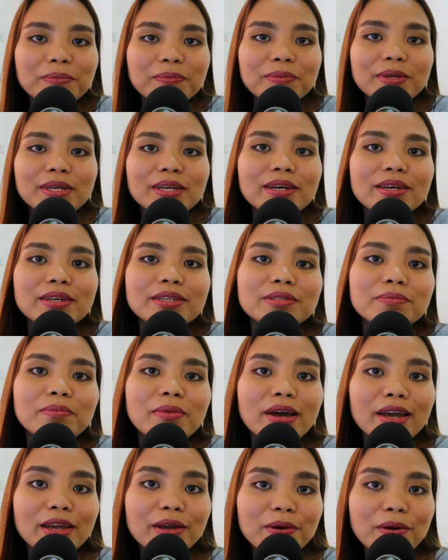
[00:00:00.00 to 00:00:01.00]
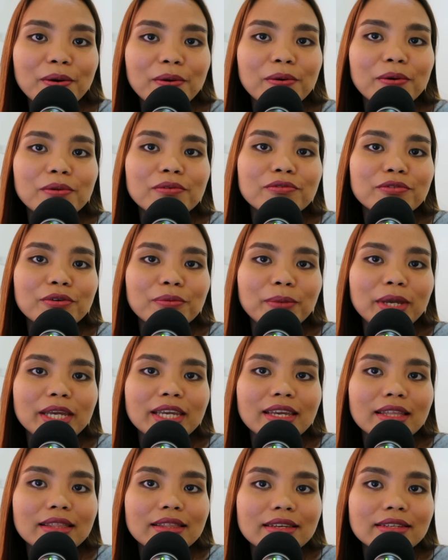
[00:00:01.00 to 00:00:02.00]
Because my goal for
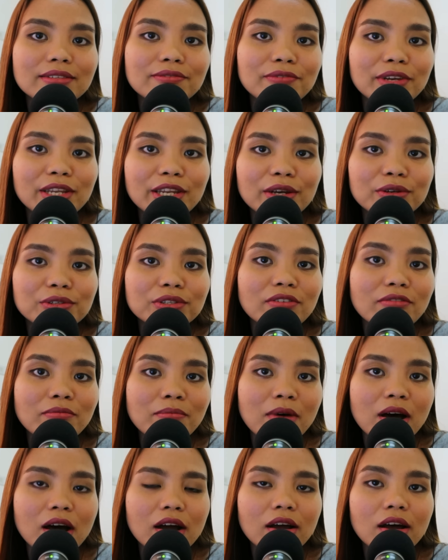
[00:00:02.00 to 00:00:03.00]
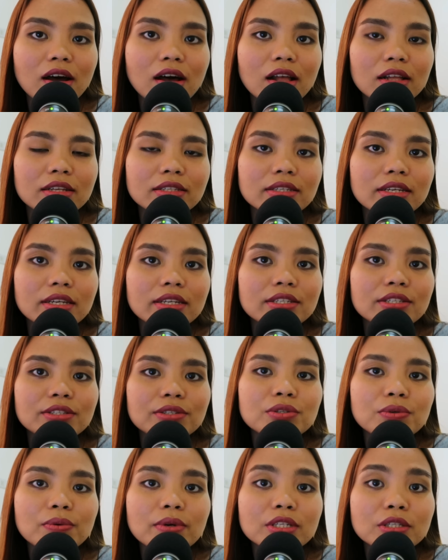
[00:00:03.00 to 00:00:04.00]
making these videos of mock calls is
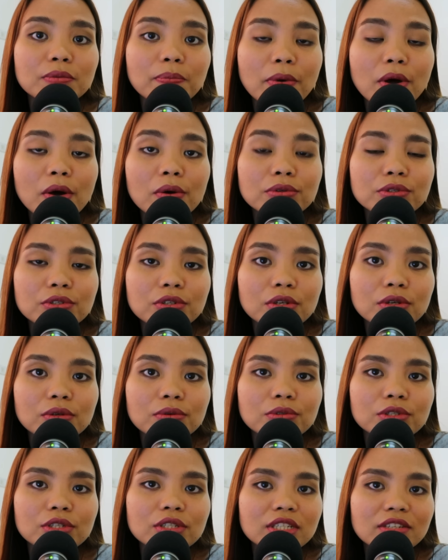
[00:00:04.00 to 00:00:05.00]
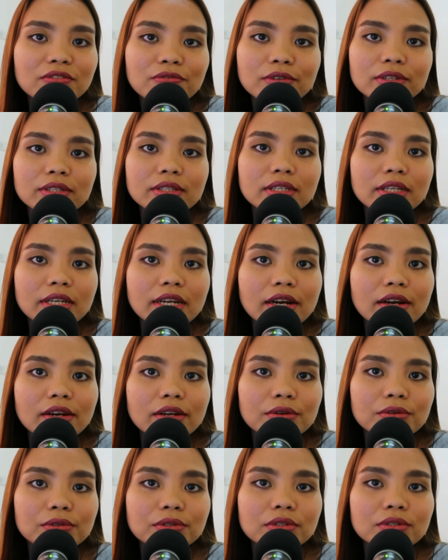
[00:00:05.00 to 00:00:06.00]
to expose you to different
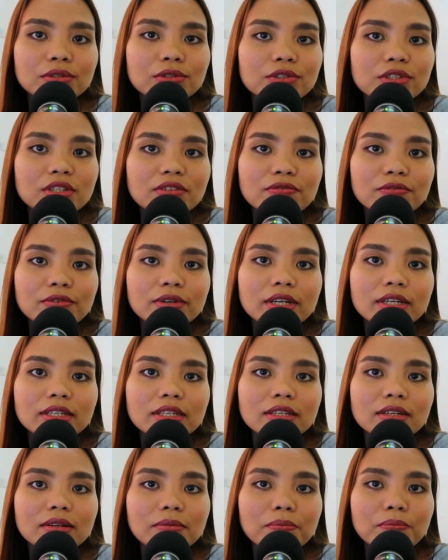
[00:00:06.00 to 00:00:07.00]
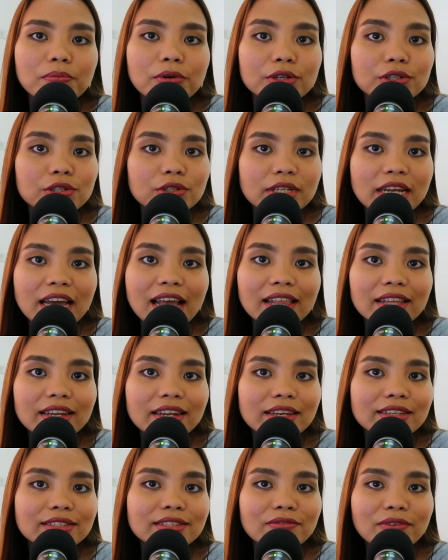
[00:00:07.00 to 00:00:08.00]
scenarios, to different
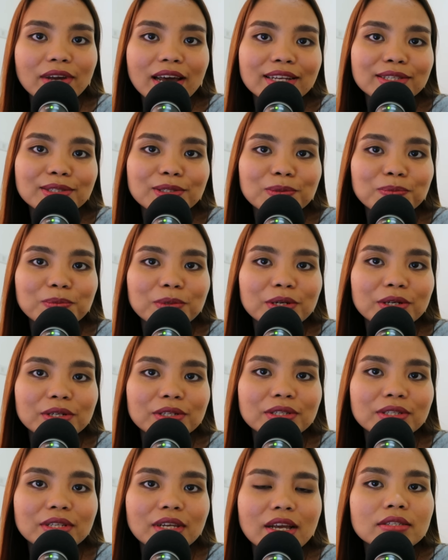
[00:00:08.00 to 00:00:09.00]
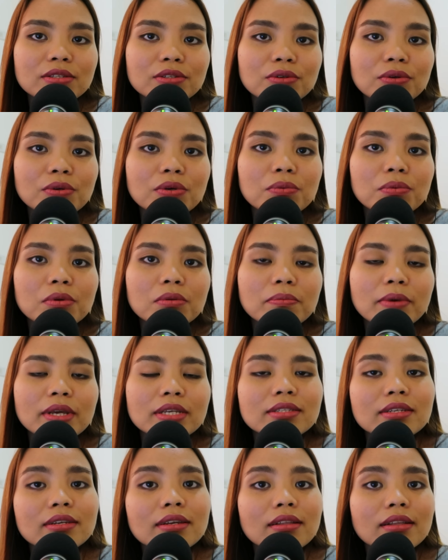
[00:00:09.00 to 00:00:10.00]
personalities of customers, so you will
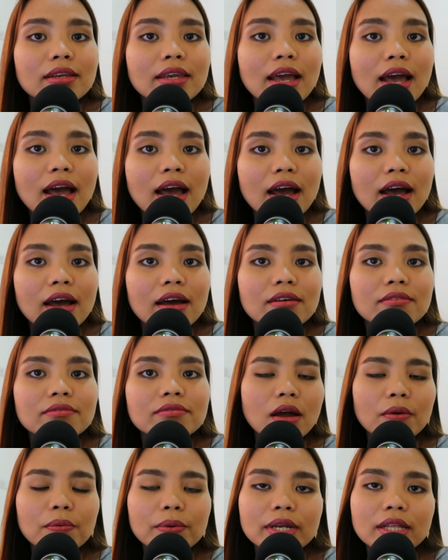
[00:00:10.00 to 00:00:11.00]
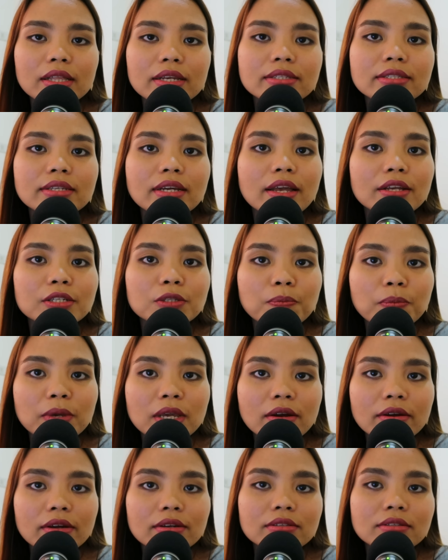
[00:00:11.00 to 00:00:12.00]
basically have a realistic
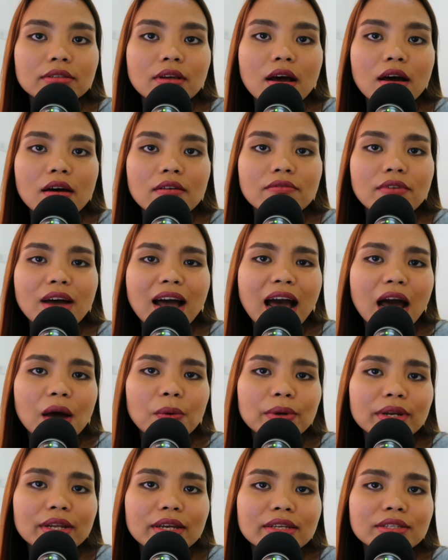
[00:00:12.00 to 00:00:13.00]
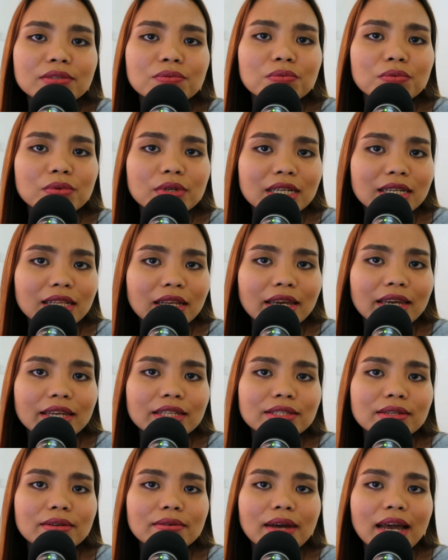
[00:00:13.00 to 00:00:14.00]
experience of how it is really
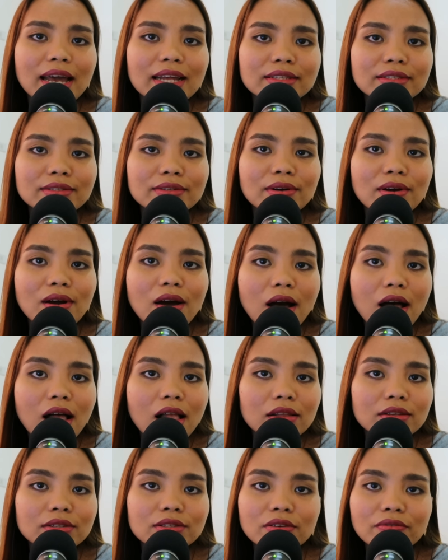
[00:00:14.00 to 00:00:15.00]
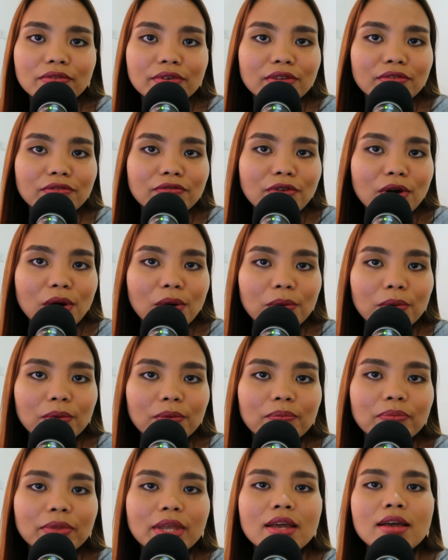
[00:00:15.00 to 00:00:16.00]
to answer calls over the
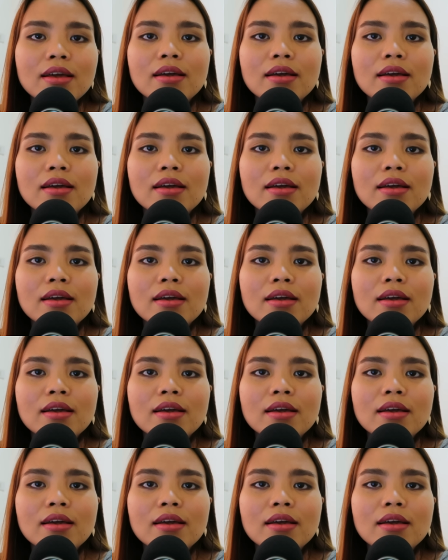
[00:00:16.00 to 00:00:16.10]
phone.